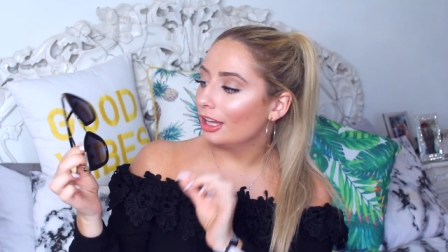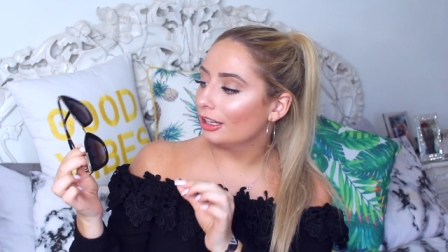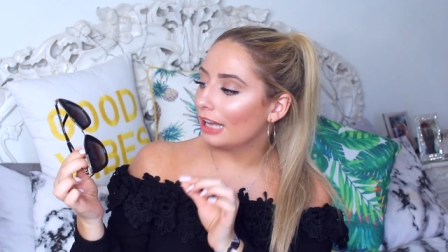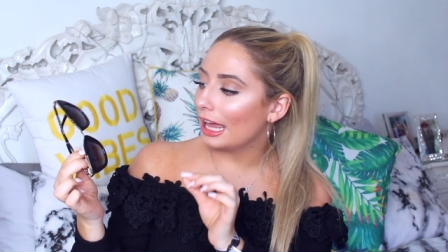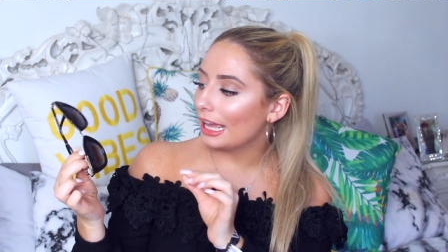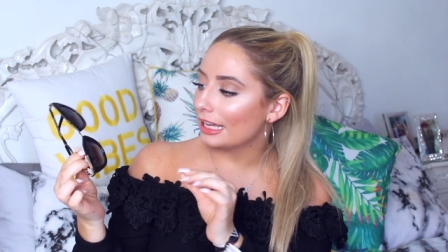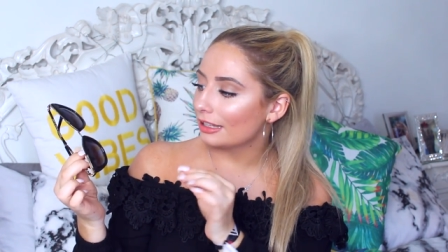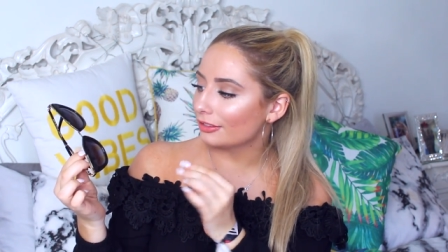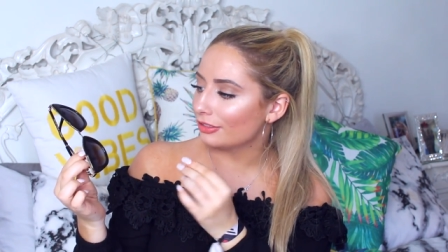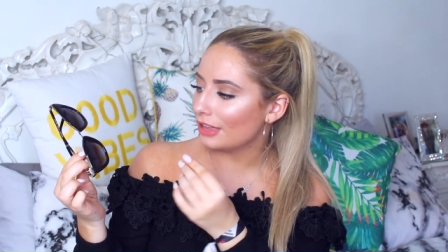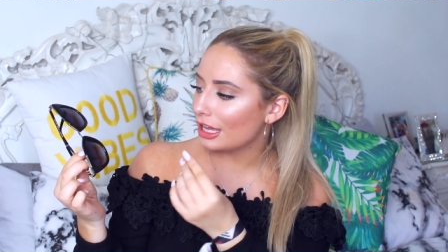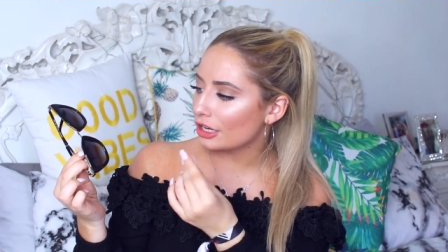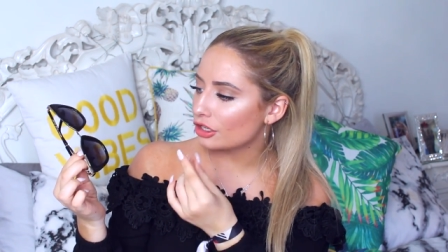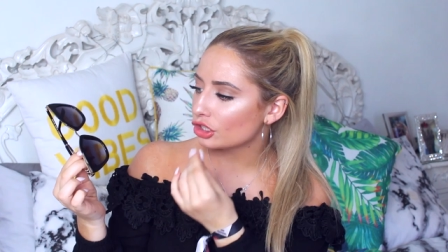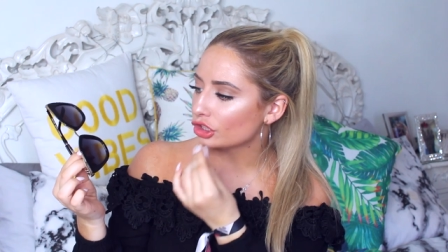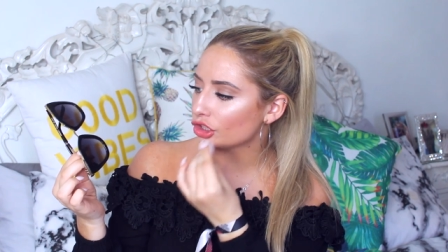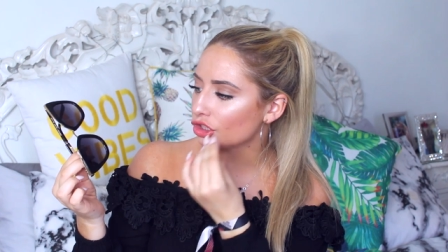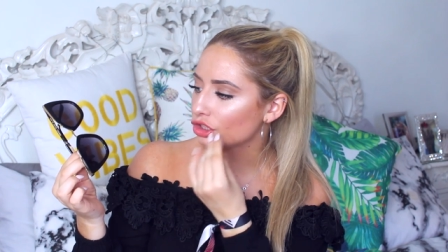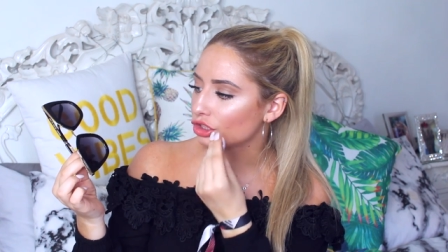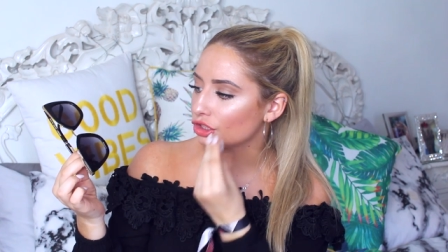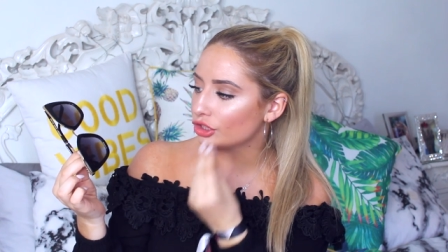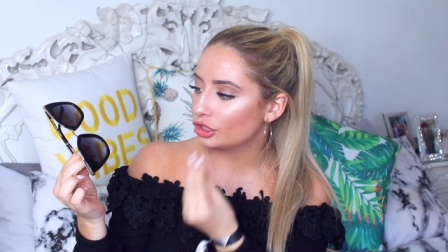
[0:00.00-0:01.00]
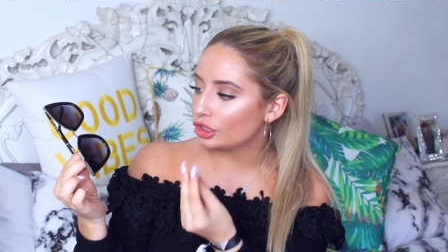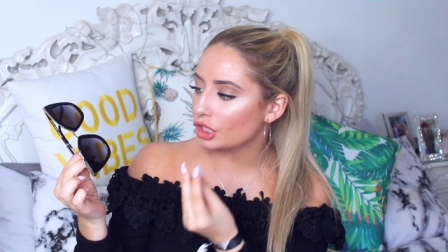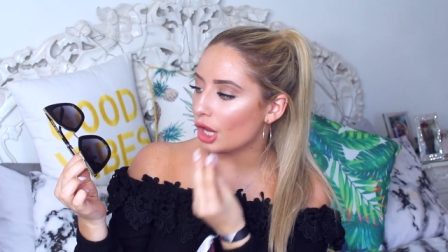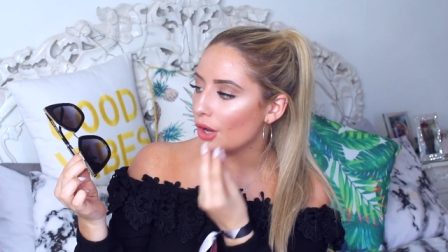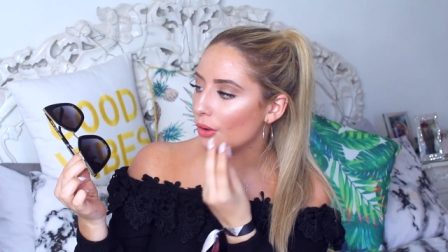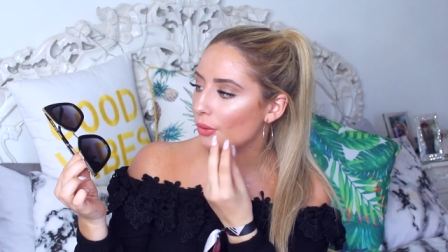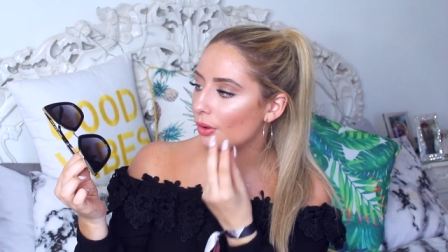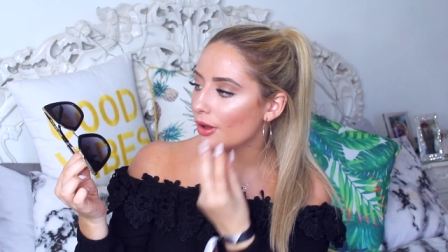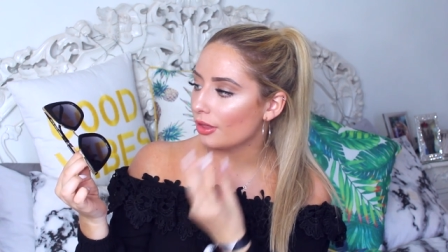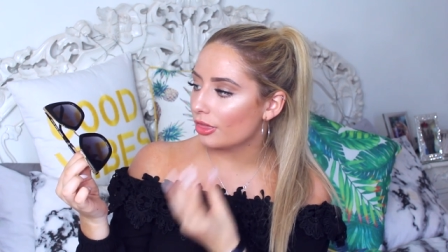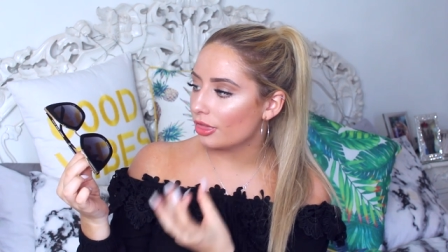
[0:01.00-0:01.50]
Like, they're just
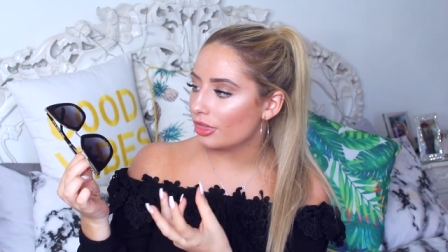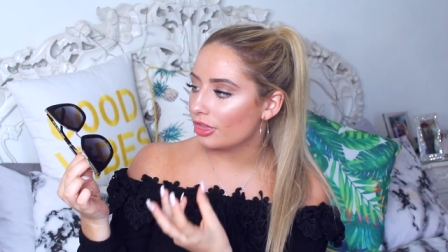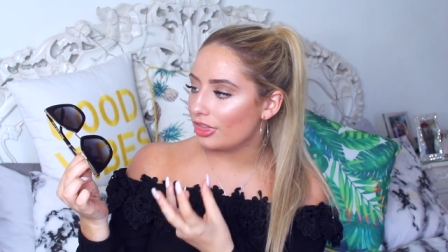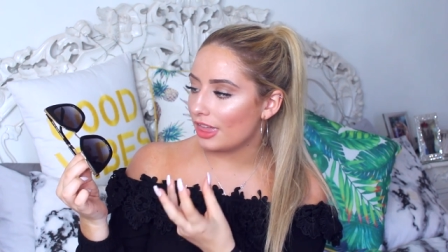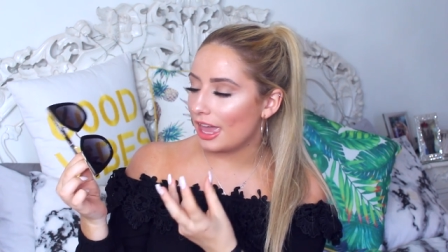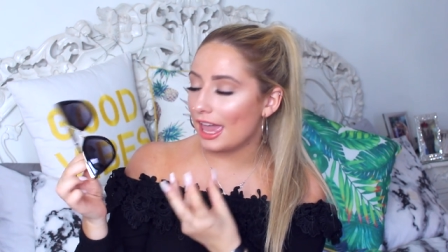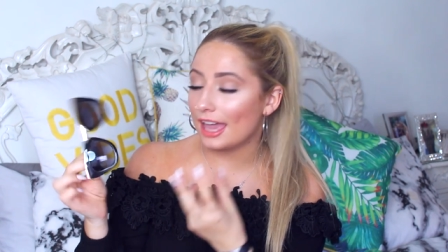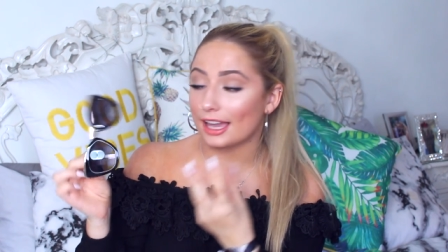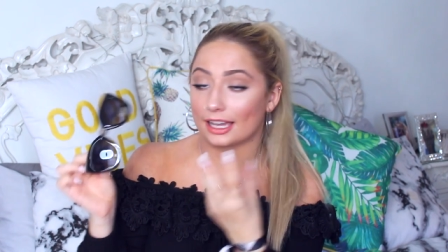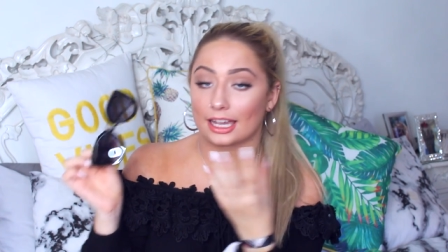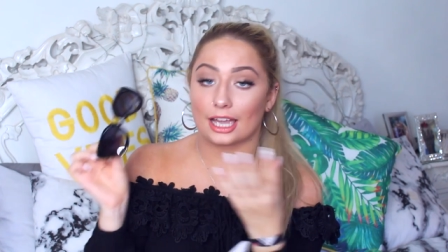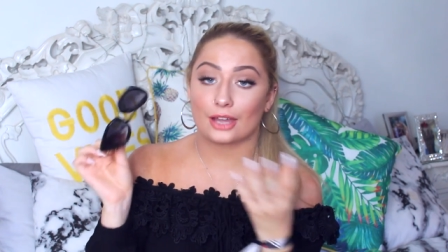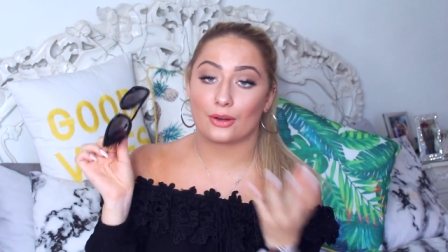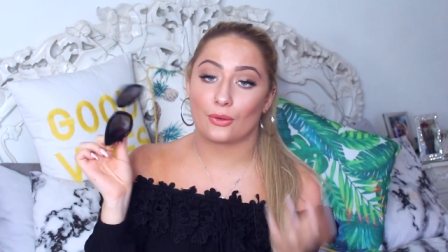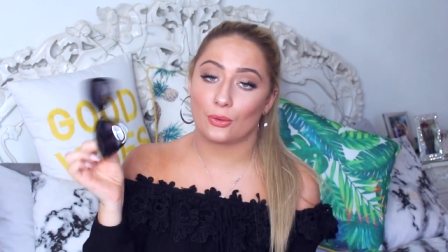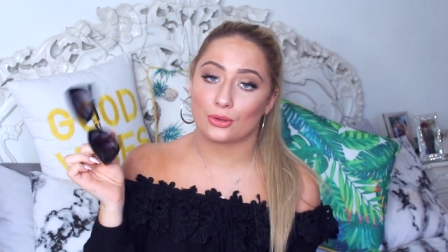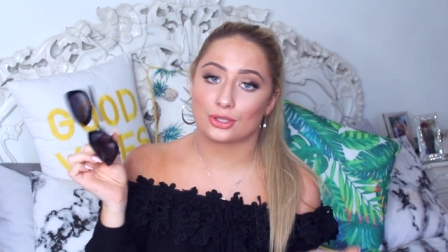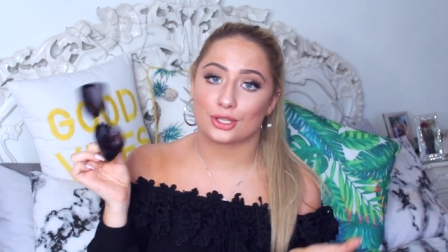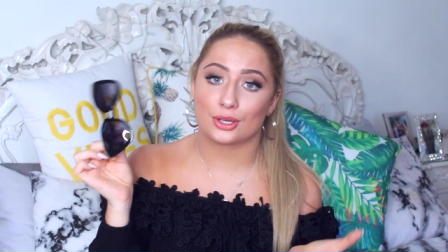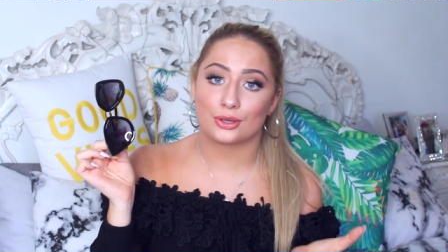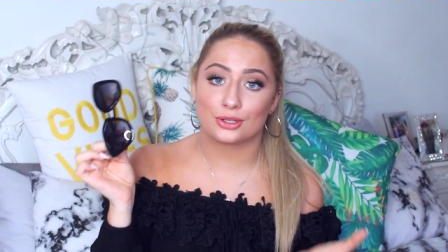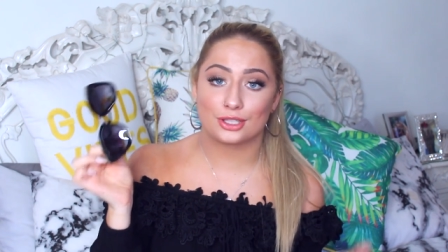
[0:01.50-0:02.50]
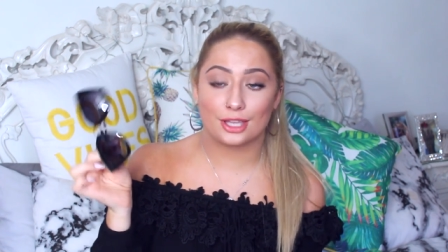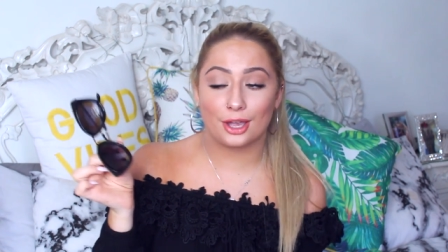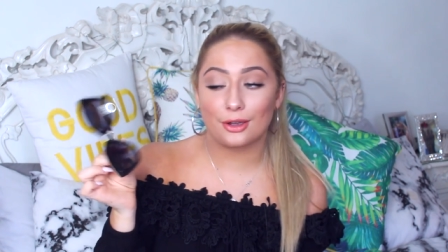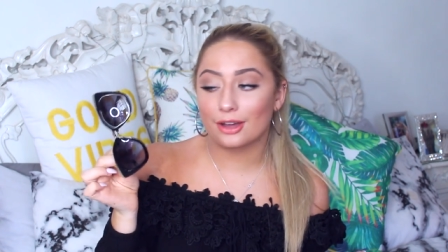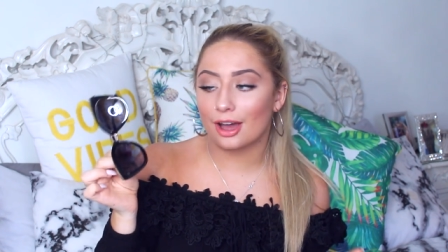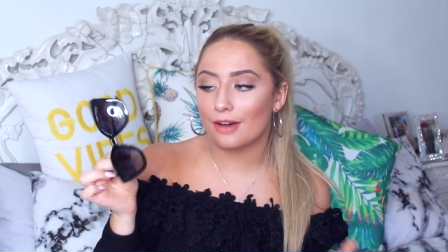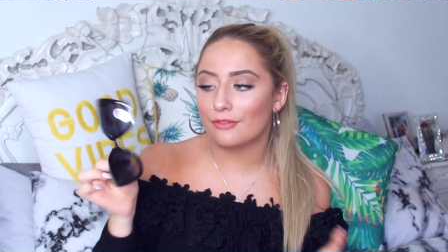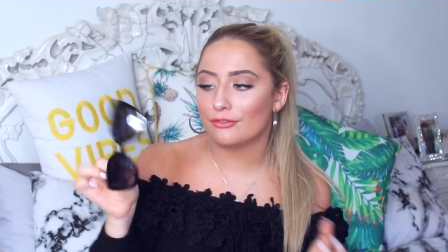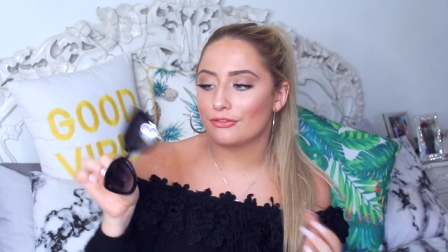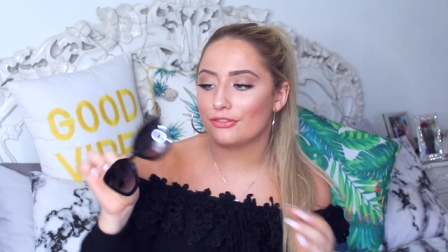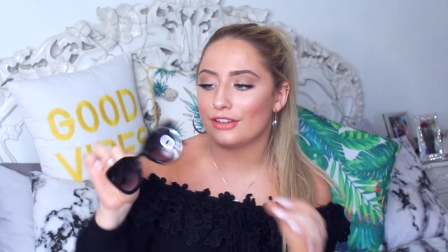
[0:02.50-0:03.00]
so thick and also so
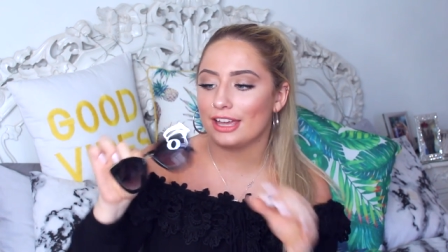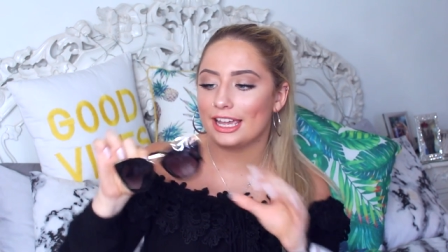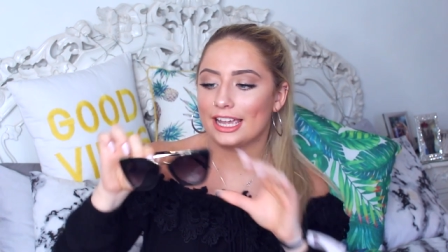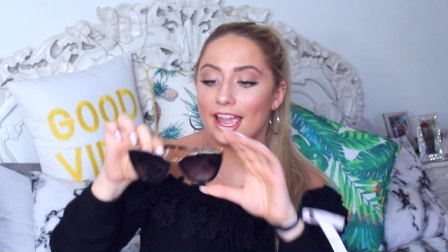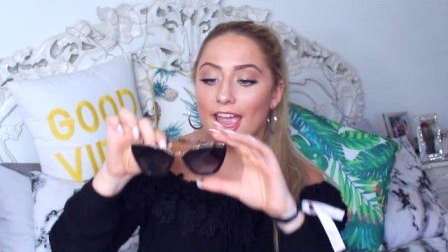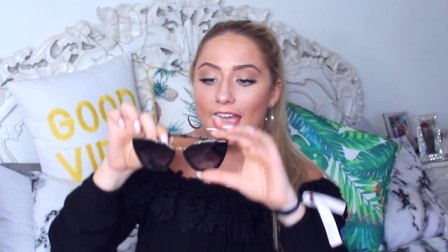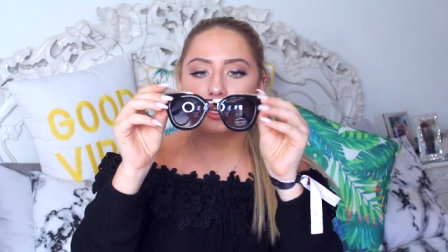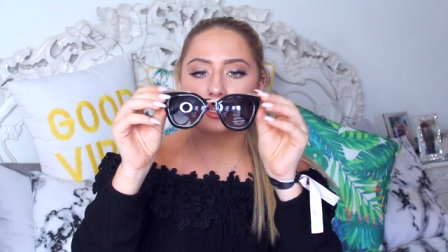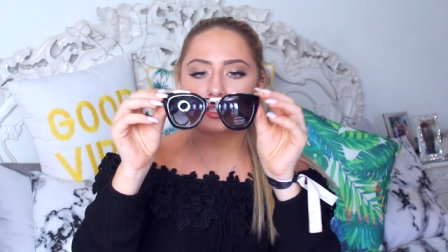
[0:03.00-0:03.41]
comfy.